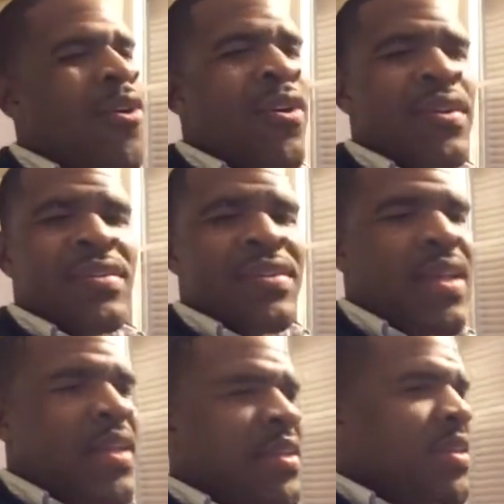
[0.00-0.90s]
art and
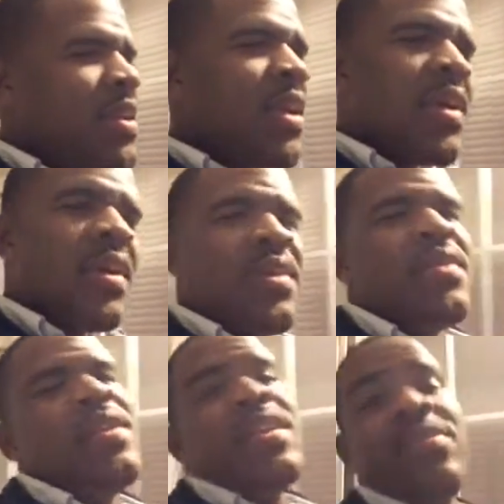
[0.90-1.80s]
talent.
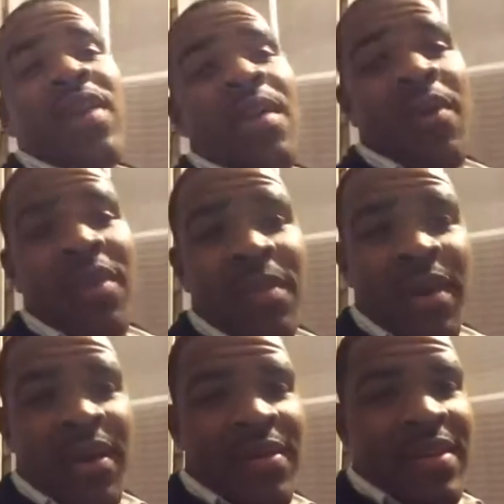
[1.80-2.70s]
You know, that's what I'm all
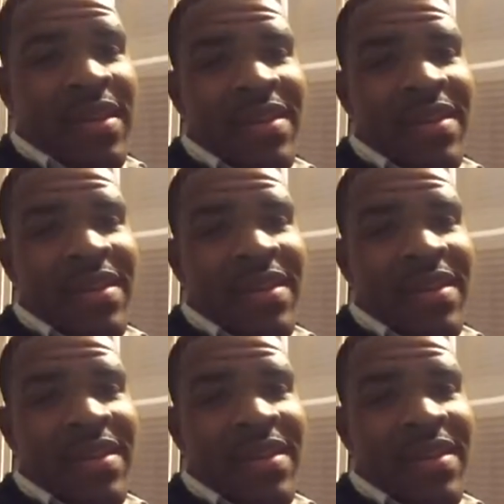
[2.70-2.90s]
about.